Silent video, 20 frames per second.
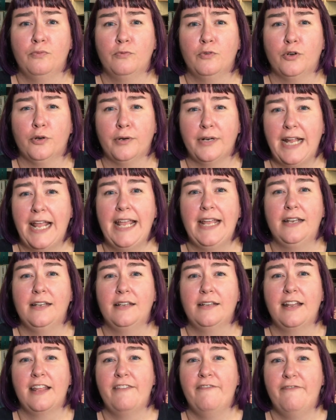create
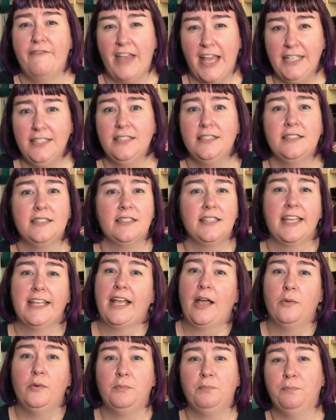events. Like,
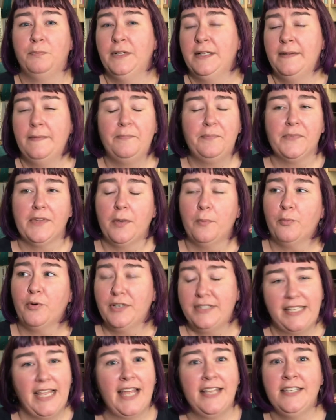I would
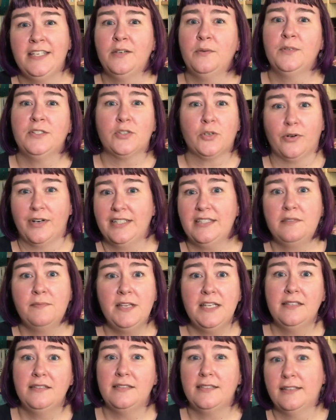pretend it was
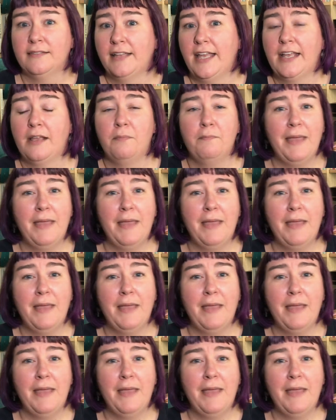Christmas and, like,